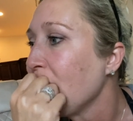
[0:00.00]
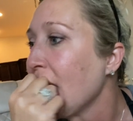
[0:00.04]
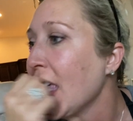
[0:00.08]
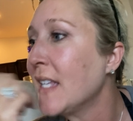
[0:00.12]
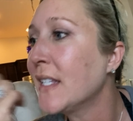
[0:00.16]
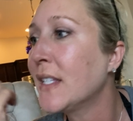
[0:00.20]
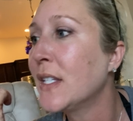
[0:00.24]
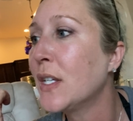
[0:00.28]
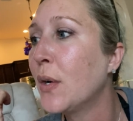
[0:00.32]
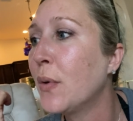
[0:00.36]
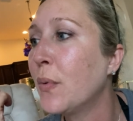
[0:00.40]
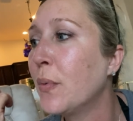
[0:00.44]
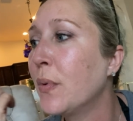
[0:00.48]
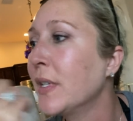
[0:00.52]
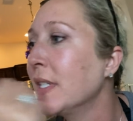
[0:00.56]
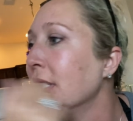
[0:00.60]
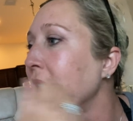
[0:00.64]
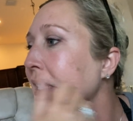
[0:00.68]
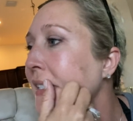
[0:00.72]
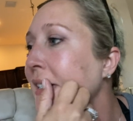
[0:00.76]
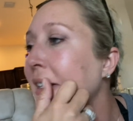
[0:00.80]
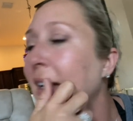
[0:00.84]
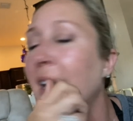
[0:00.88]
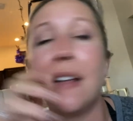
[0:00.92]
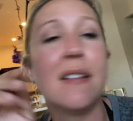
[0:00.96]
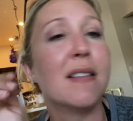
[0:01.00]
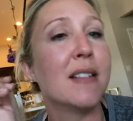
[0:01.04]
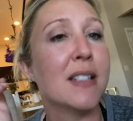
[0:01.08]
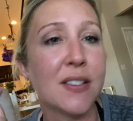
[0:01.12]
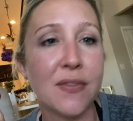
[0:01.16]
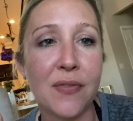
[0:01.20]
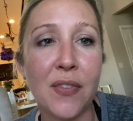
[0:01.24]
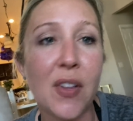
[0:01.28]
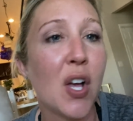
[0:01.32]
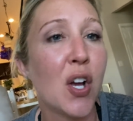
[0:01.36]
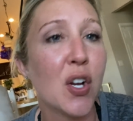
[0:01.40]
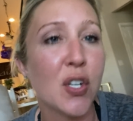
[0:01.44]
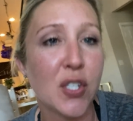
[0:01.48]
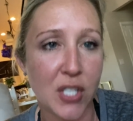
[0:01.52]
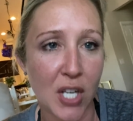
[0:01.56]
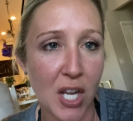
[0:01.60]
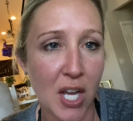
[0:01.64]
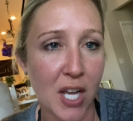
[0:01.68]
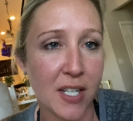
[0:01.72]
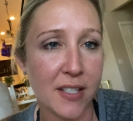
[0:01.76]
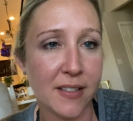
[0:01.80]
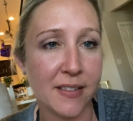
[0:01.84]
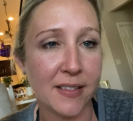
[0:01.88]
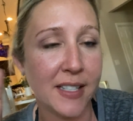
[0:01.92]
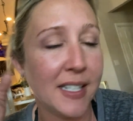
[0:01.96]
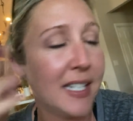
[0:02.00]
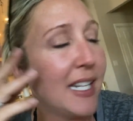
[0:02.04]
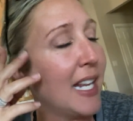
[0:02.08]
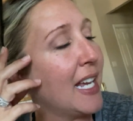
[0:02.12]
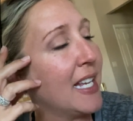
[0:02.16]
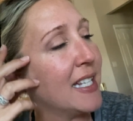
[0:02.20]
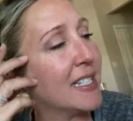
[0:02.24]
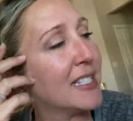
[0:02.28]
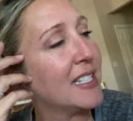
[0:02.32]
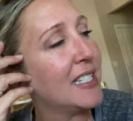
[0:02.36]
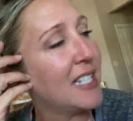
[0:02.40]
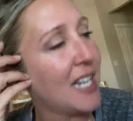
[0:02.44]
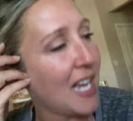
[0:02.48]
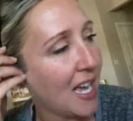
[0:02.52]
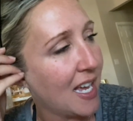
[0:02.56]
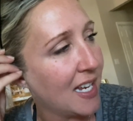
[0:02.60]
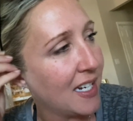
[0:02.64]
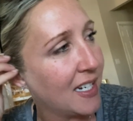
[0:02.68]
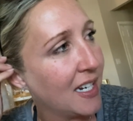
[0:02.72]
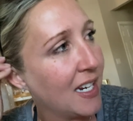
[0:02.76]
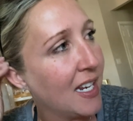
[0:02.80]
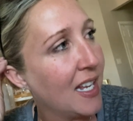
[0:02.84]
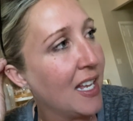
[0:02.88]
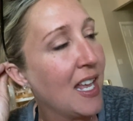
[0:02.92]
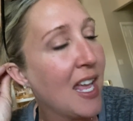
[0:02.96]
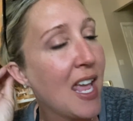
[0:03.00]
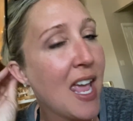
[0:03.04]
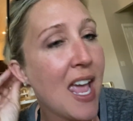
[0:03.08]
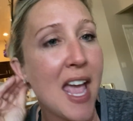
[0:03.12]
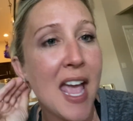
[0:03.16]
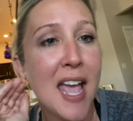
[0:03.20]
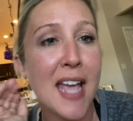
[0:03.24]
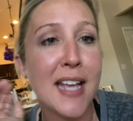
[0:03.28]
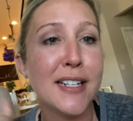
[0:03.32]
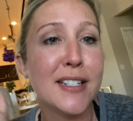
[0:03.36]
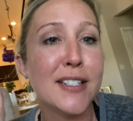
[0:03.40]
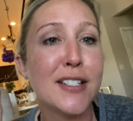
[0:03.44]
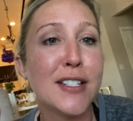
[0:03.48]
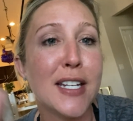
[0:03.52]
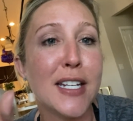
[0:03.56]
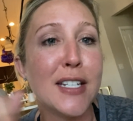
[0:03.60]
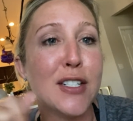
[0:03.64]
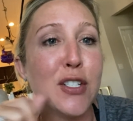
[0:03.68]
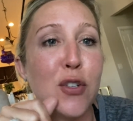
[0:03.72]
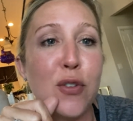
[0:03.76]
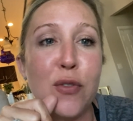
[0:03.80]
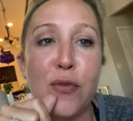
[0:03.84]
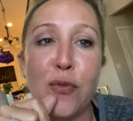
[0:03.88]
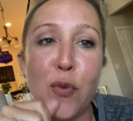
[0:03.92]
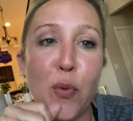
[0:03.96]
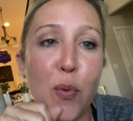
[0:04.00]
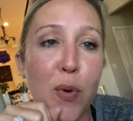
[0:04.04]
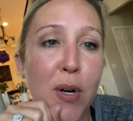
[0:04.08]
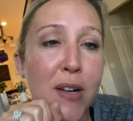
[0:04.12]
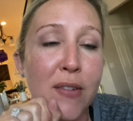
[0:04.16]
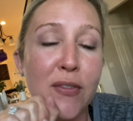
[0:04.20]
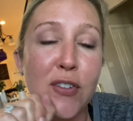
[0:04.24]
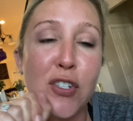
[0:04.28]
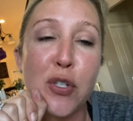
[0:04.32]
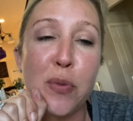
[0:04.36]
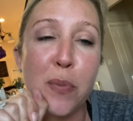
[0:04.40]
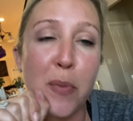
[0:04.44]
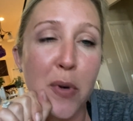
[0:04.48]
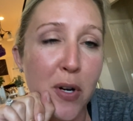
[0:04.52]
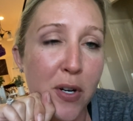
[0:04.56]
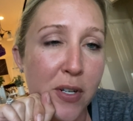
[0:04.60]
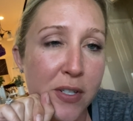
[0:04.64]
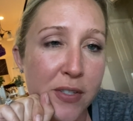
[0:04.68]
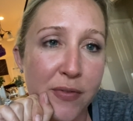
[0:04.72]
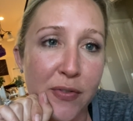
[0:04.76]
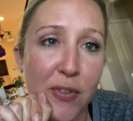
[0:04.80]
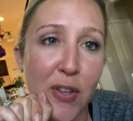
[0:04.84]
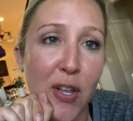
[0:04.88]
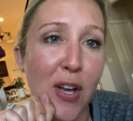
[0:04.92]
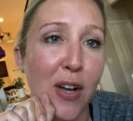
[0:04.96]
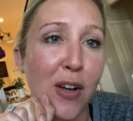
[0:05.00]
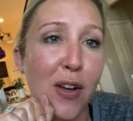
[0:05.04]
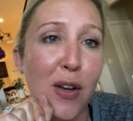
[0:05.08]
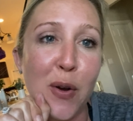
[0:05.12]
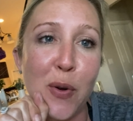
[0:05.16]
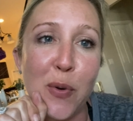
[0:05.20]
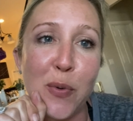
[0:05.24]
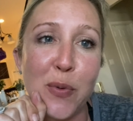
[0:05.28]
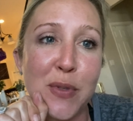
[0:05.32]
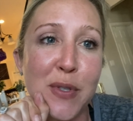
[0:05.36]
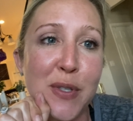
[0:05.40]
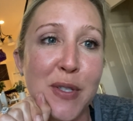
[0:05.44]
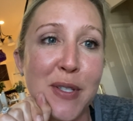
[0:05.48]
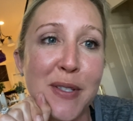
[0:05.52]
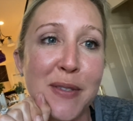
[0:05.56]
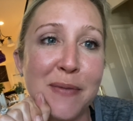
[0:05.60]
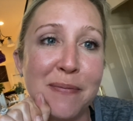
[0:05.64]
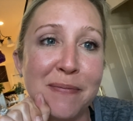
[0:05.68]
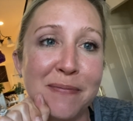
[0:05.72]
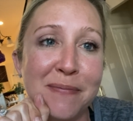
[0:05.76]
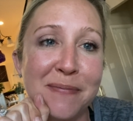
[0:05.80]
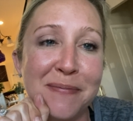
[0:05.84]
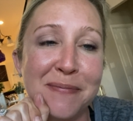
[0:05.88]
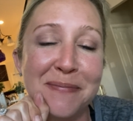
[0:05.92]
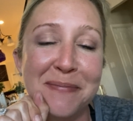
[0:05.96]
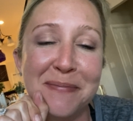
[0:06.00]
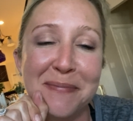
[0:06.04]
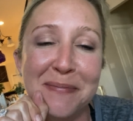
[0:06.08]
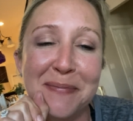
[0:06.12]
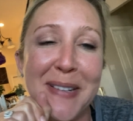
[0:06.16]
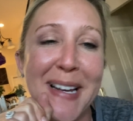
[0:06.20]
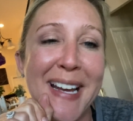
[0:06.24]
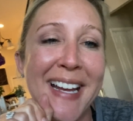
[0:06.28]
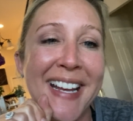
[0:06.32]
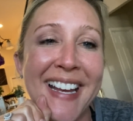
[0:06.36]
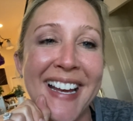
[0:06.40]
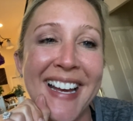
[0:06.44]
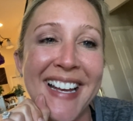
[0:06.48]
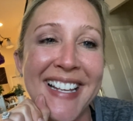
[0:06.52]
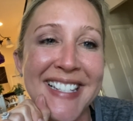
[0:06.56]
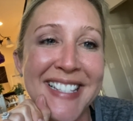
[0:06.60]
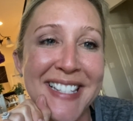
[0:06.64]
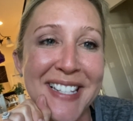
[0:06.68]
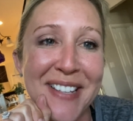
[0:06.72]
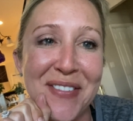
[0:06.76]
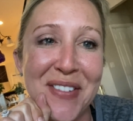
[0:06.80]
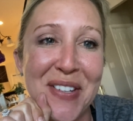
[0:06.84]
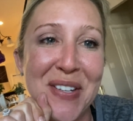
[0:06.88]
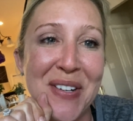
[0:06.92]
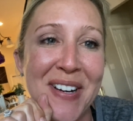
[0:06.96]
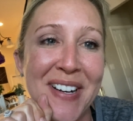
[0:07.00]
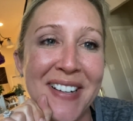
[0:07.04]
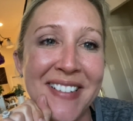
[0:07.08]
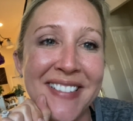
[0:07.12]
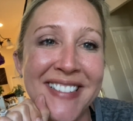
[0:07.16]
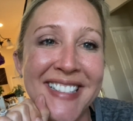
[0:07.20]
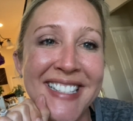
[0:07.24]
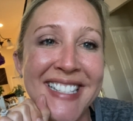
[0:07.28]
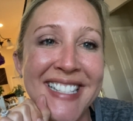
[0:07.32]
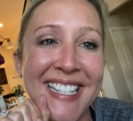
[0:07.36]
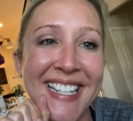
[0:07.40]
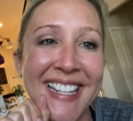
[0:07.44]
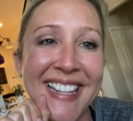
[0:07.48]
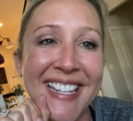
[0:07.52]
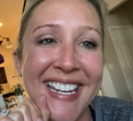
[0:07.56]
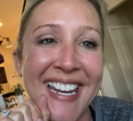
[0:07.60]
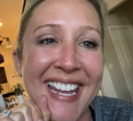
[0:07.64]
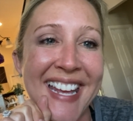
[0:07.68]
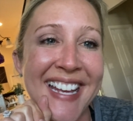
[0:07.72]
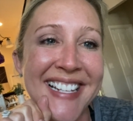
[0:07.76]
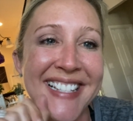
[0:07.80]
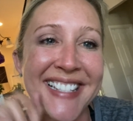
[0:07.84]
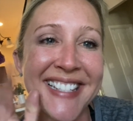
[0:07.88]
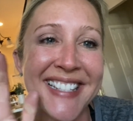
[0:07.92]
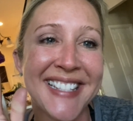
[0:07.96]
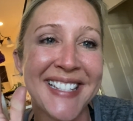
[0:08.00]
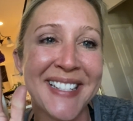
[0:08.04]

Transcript: So we're just calling this vlog done. The day is done. And just stay tuned for whatever tomorrow's vlog holds. Bye, guys. Love you all. See you in the next.